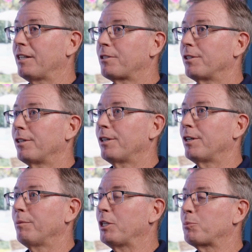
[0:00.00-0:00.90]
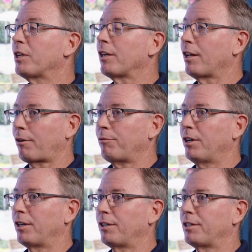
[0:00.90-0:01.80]
it's been a lot of
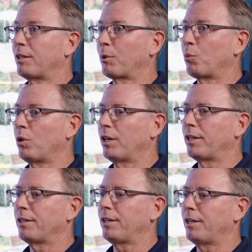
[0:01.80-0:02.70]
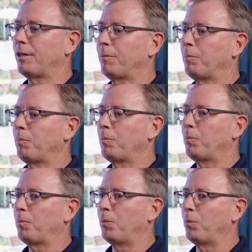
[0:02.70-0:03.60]
fun, number one.
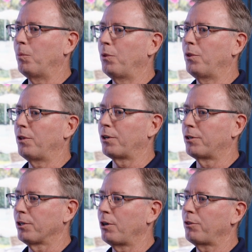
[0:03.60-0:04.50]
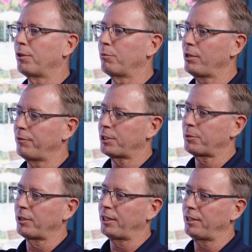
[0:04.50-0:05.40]
the growth that we've
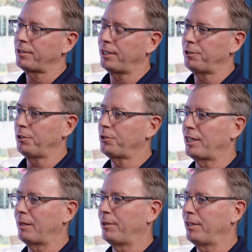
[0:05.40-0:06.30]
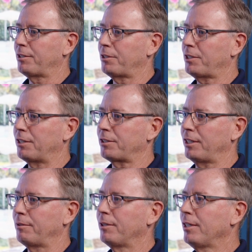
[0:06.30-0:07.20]
experienced, as you said, I mean, it's
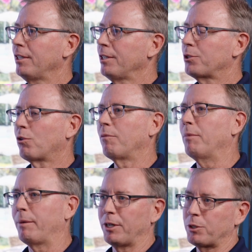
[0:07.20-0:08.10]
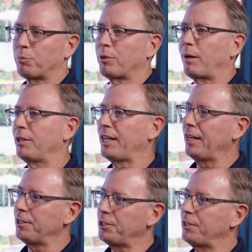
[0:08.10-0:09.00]
essentially sort of mimics probably
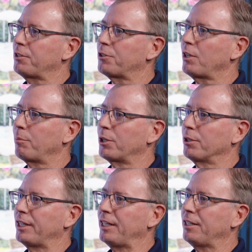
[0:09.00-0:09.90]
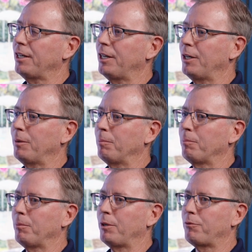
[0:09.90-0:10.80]
A&G's to some degree.
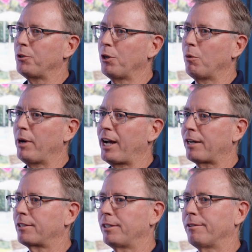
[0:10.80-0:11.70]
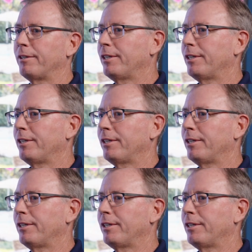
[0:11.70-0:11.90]
If you go back to,